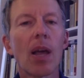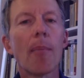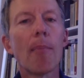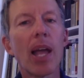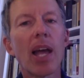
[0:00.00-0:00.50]

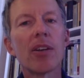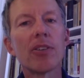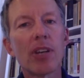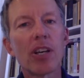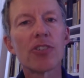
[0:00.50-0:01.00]

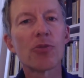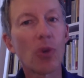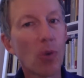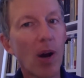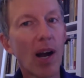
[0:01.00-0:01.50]
Man does
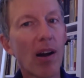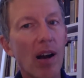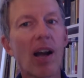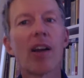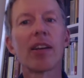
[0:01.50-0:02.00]
require
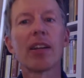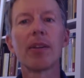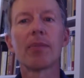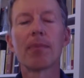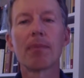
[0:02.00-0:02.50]

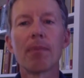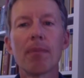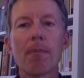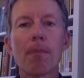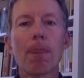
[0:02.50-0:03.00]
hierarchy.
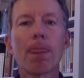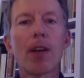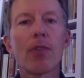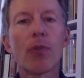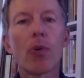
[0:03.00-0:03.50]

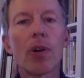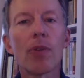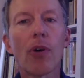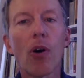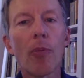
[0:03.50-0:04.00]
Therefore,
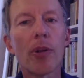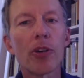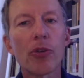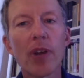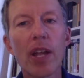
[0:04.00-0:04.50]
if all men
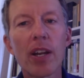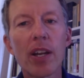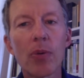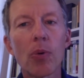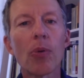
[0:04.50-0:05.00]
are created
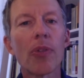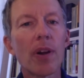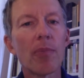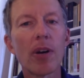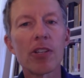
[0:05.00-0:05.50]
equal,
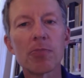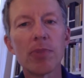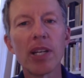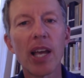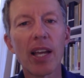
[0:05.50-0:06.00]
there must
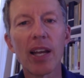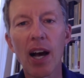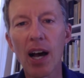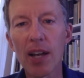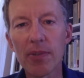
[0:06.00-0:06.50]
be a
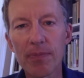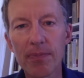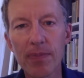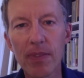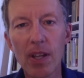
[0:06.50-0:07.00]
God.
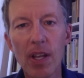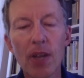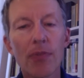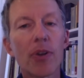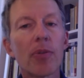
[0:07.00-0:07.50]

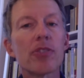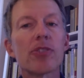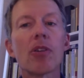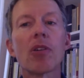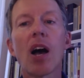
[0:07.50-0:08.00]
If there is
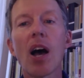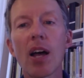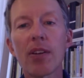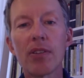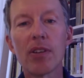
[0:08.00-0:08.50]
no
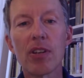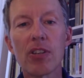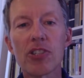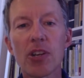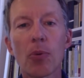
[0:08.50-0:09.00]
God,
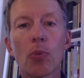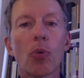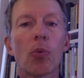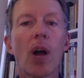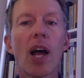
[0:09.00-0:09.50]
someone
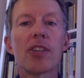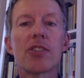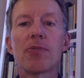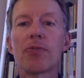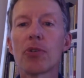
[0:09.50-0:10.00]
will rise
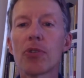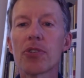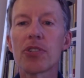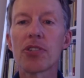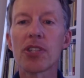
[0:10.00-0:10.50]
and fill the
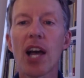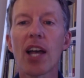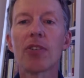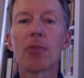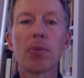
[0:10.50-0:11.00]

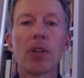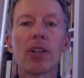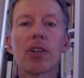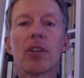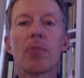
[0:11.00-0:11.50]
societal,
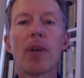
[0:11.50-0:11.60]
political, and